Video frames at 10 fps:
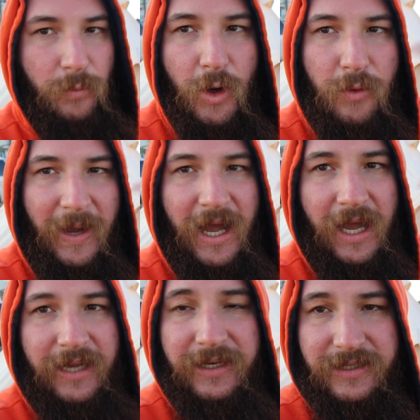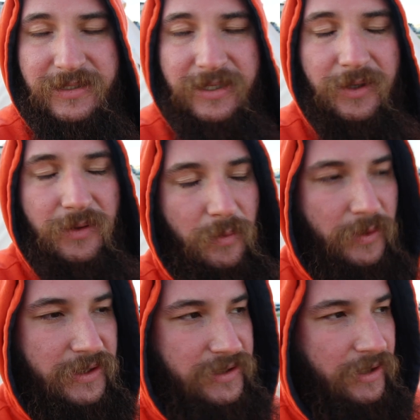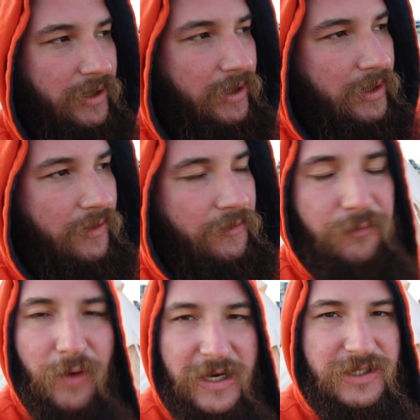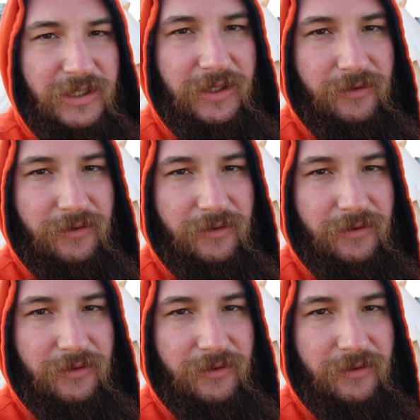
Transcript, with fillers: road behind us was freshly